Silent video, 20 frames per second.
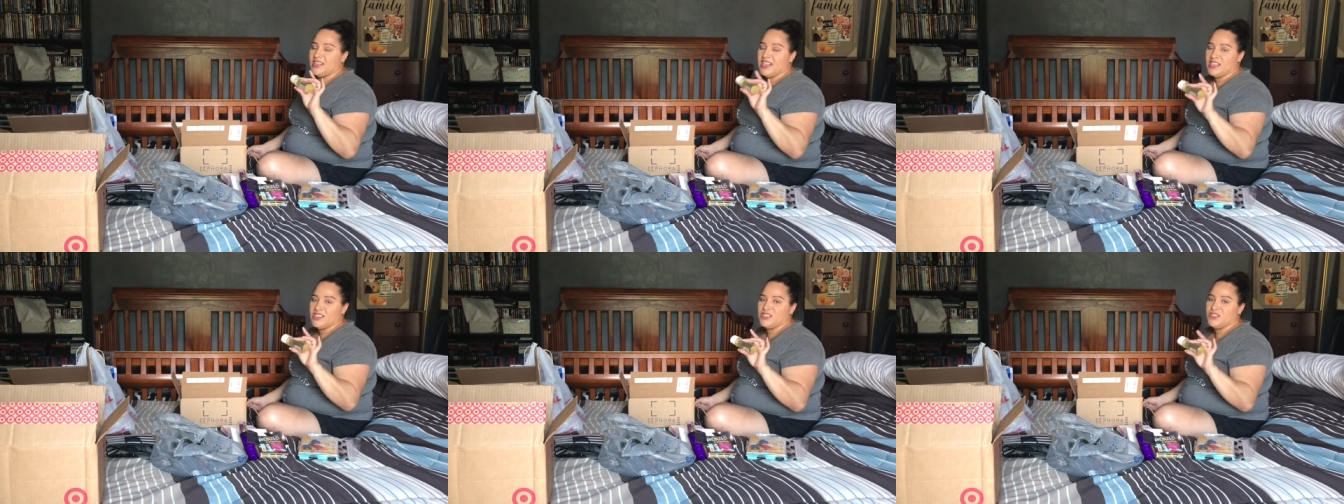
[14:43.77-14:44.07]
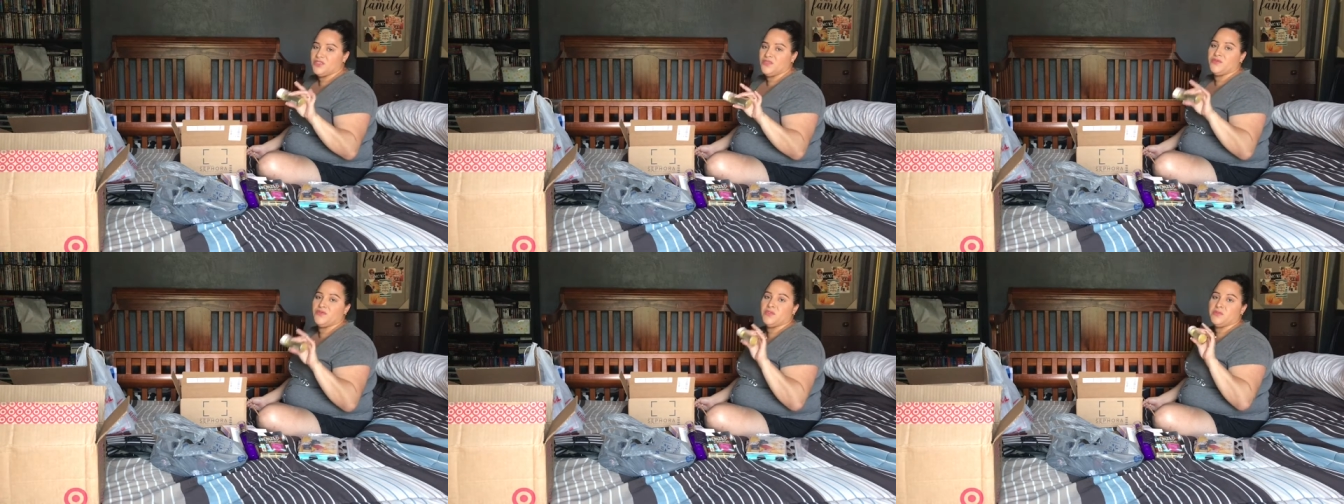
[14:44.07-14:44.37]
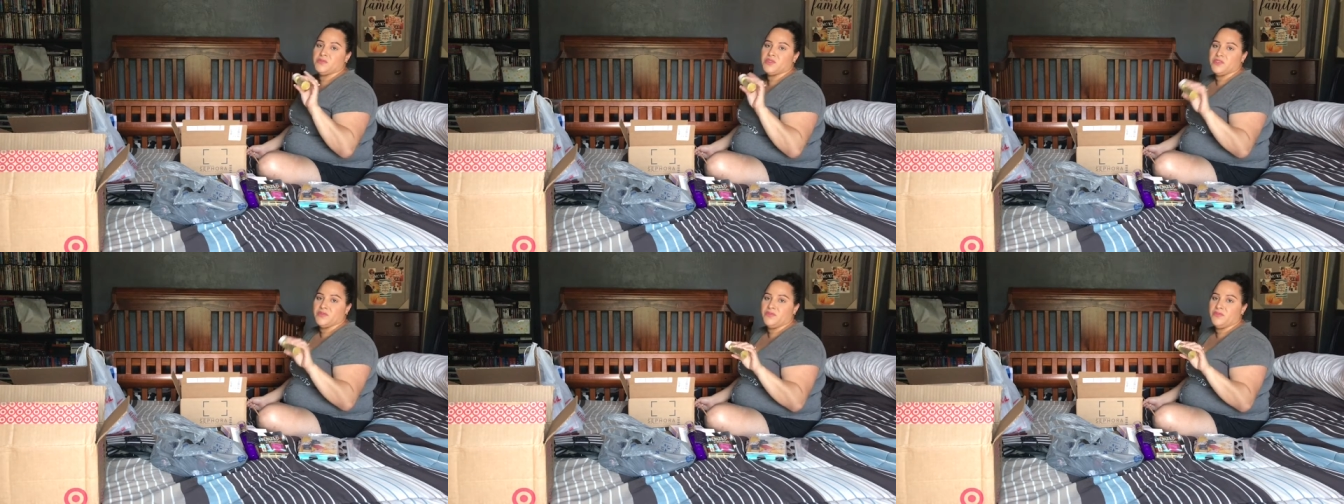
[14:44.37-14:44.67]
cleanser
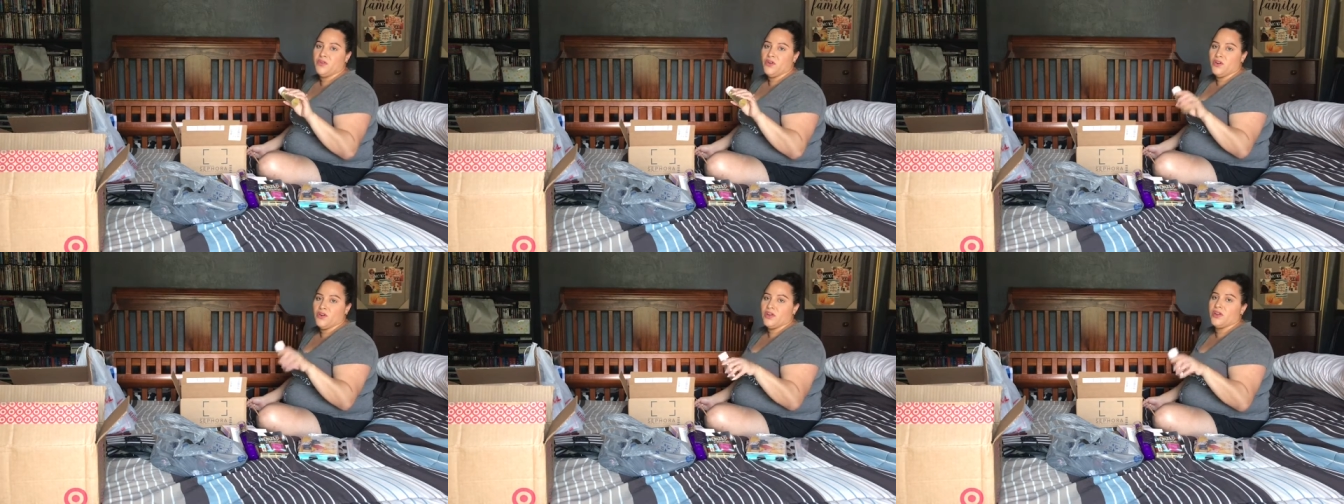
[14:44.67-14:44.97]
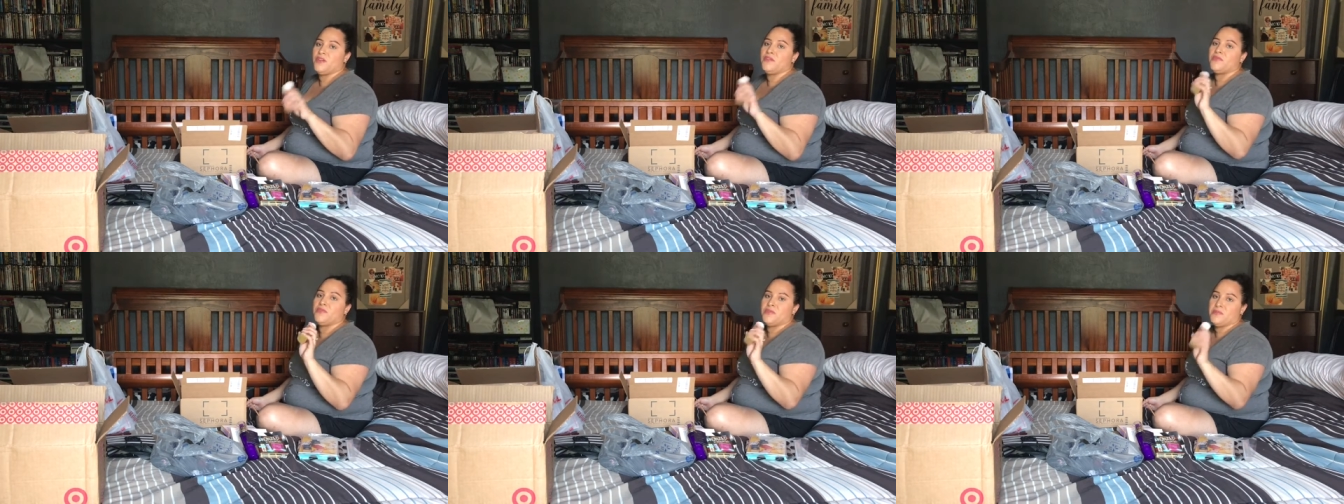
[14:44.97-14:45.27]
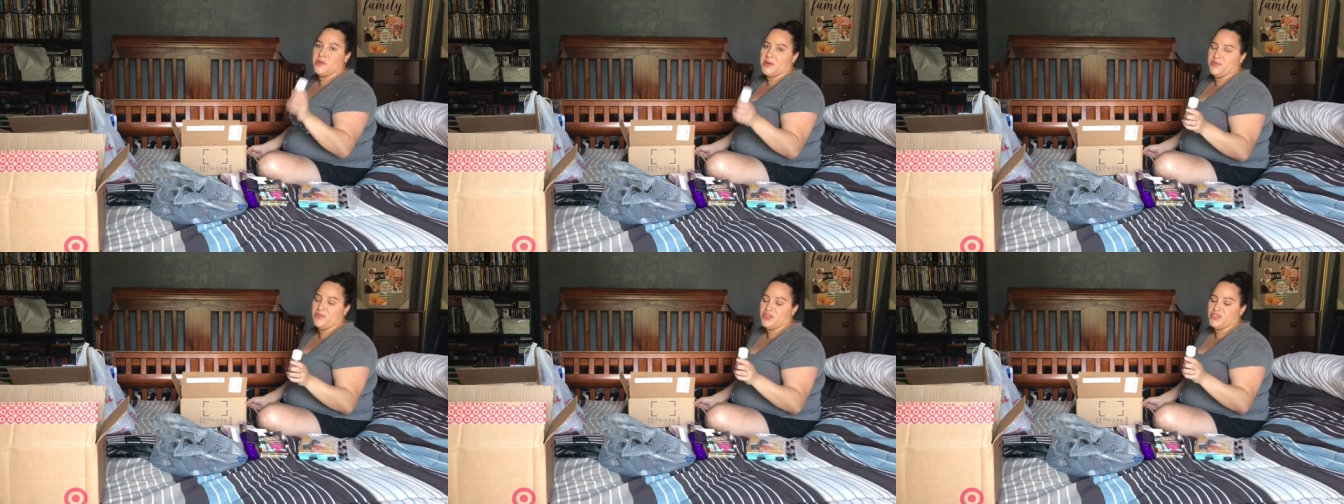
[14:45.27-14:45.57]
from Sephora for
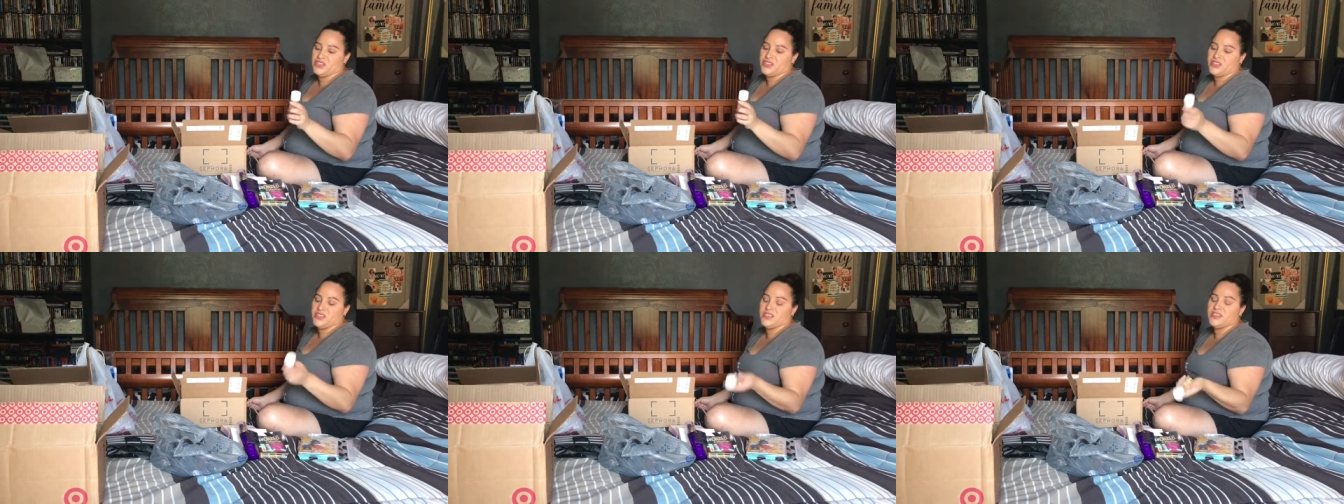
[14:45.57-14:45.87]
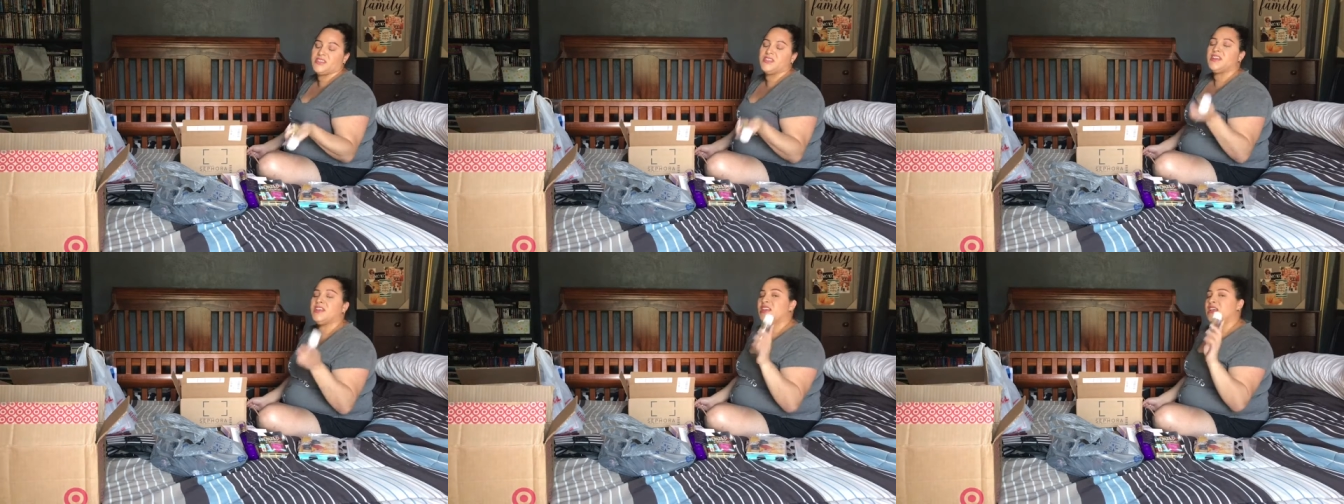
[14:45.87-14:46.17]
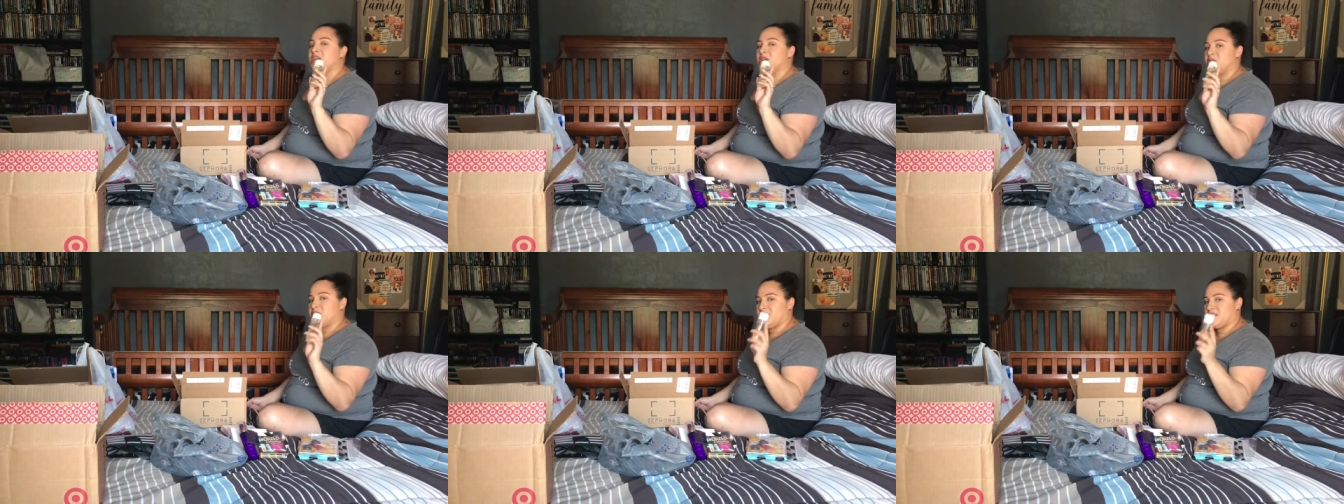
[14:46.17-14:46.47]
my brushes.
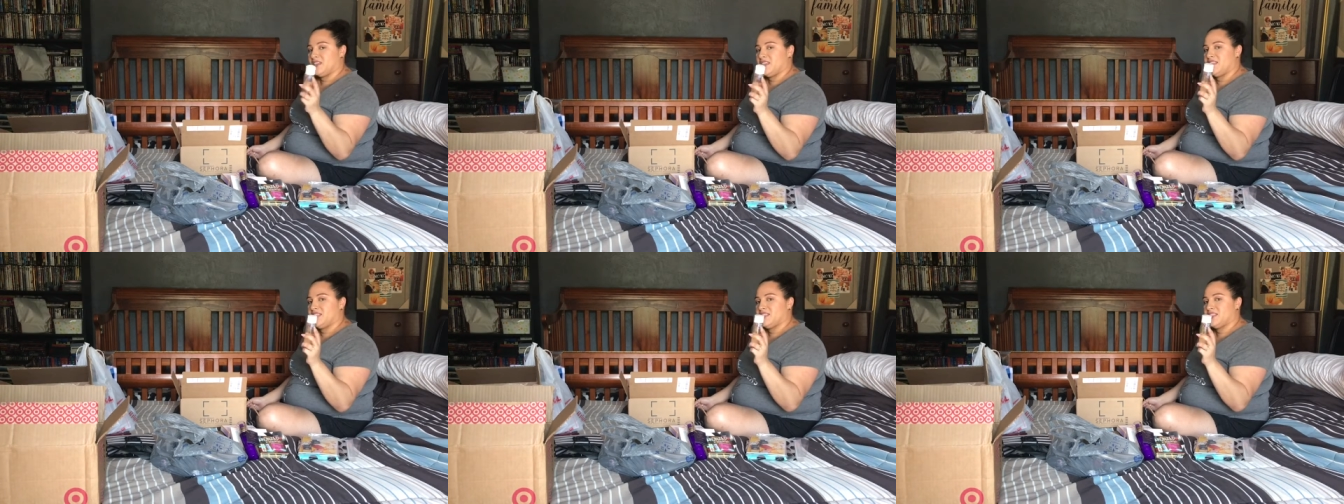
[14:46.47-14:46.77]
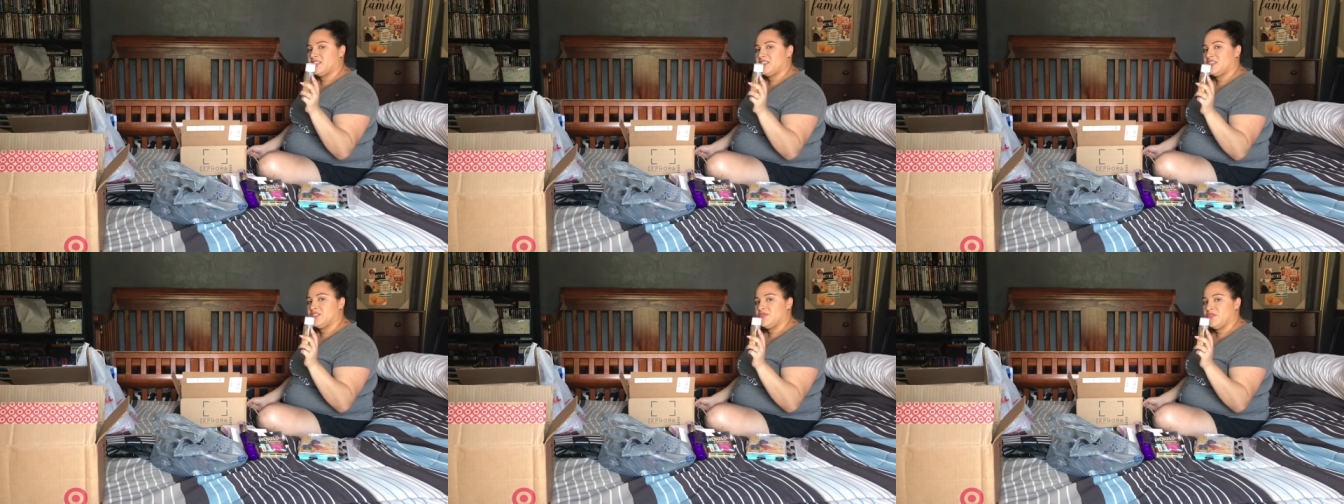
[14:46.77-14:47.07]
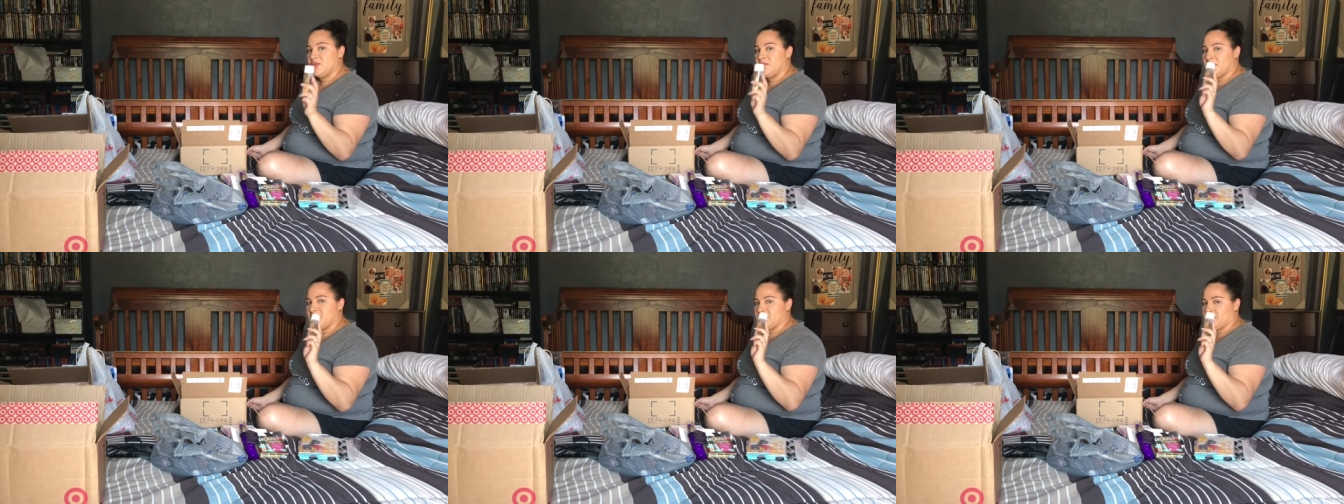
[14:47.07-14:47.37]
But this is
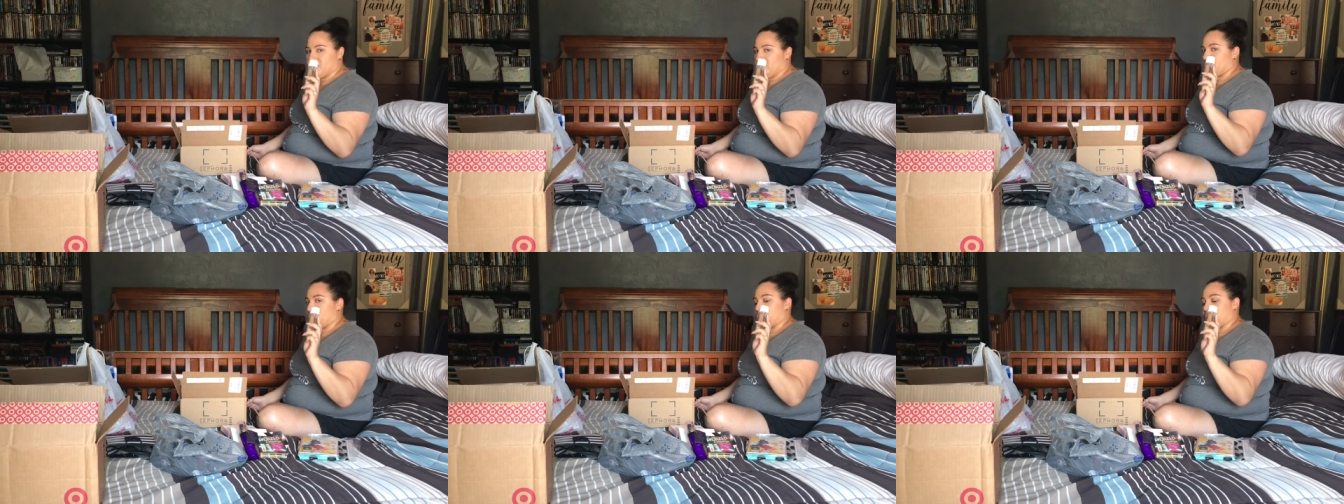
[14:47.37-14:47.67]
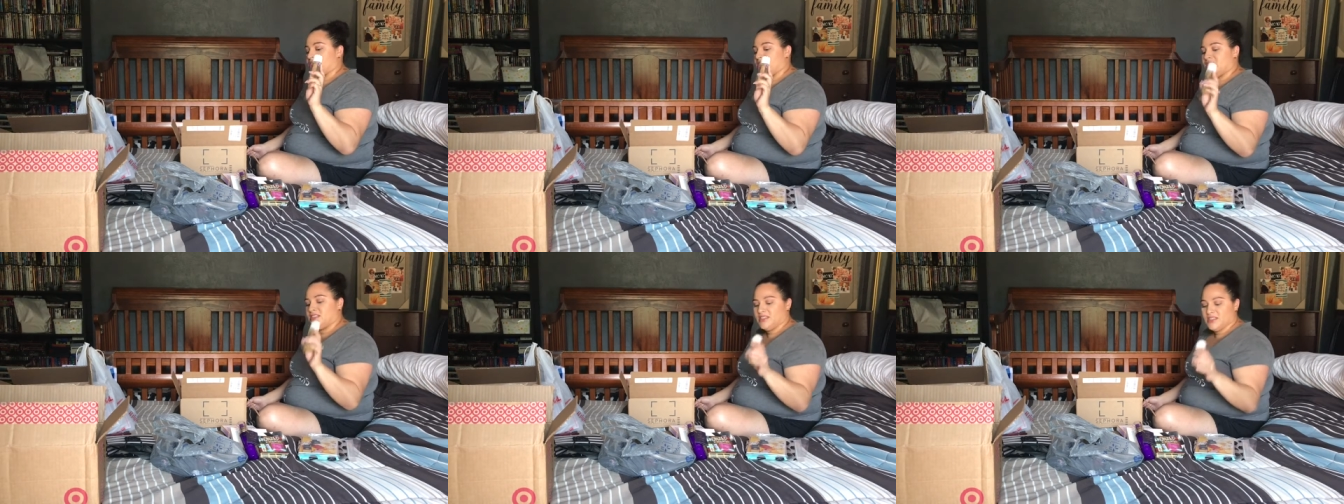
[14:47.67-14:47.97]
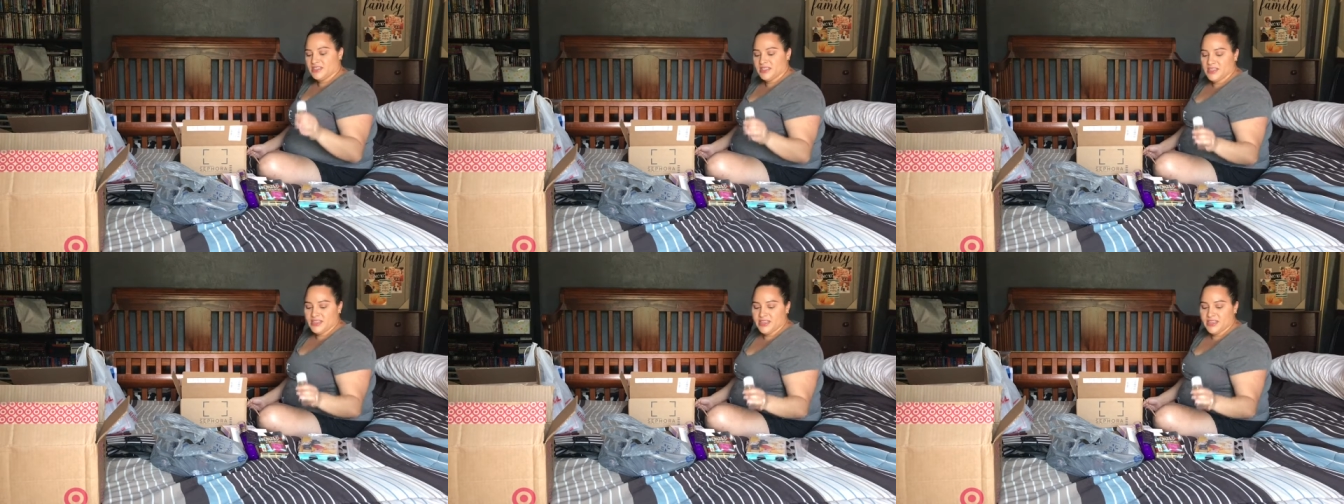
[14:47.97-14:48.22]
for my sponges.